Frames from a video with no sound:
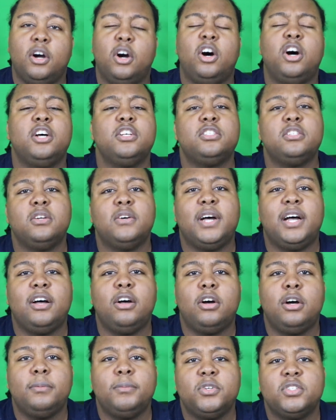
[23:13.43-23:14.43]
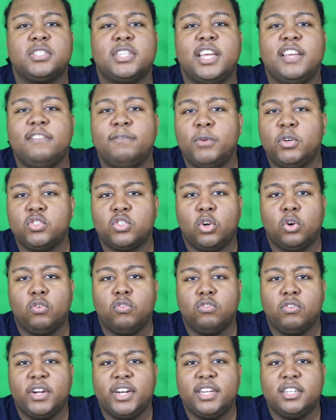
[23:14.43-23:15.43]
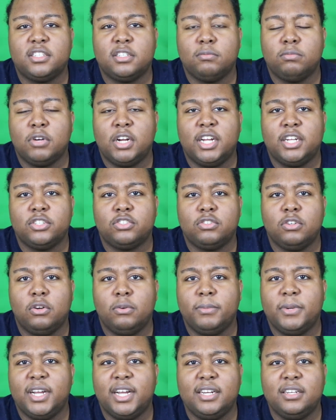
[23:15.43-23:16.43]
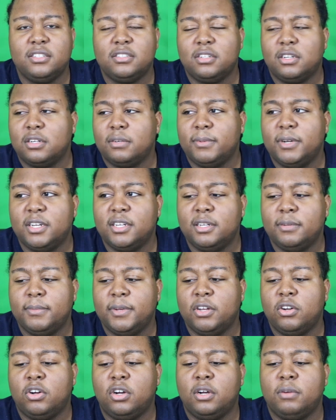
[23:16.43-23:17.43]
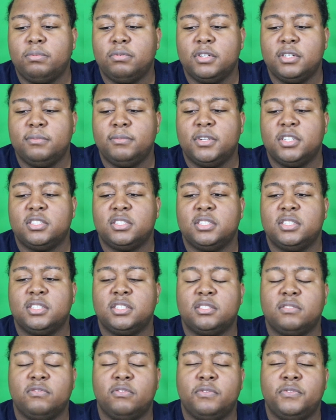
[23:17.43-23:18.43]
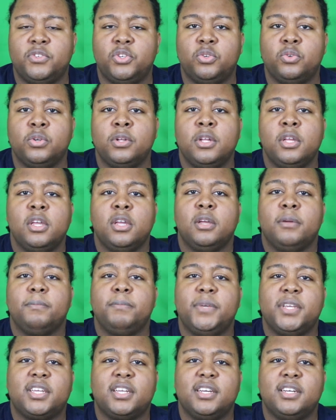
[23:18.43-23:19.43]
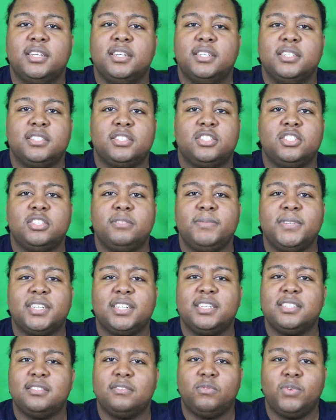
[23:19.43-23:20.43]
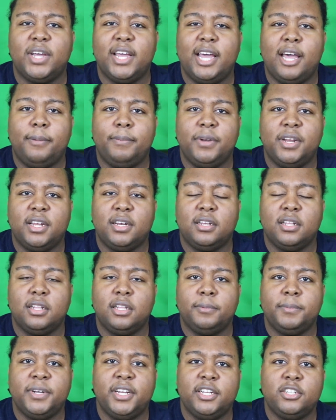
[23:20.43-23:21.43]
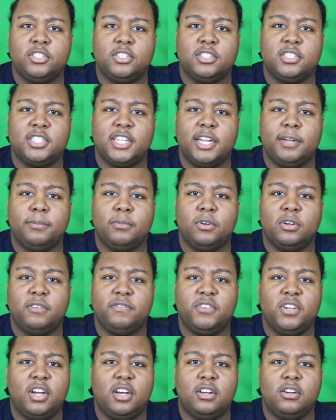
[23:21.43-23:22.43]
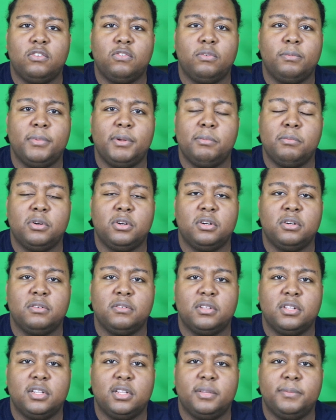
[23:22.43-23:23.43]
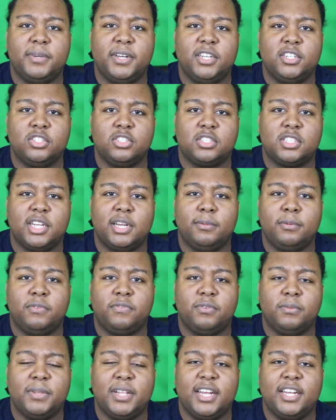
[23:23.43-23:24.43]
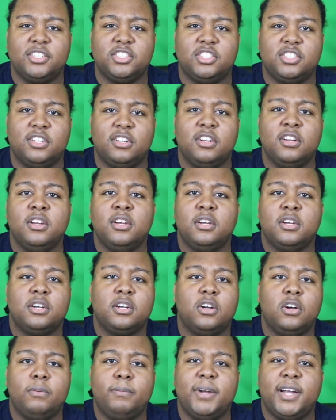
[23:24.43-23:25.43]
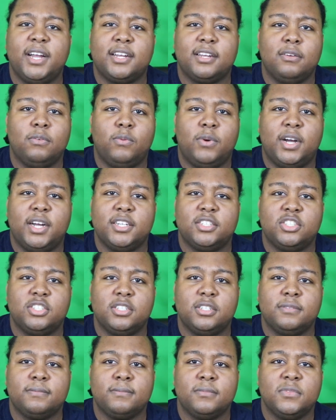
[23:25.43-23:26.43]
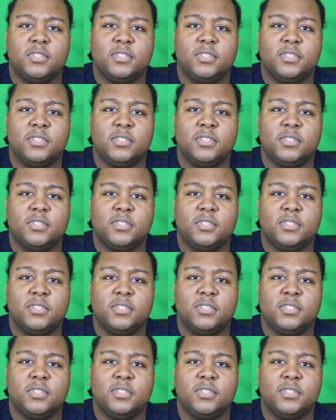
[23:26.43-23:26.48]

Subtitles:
Also, I almost gave most overrated to Braun Strowman. I didn't talk about him at all, pretty much, in this review. Because of what happened at the Elimination Chamber. If y'all don't remember the Elimination Chamber from last year, go back and watch it.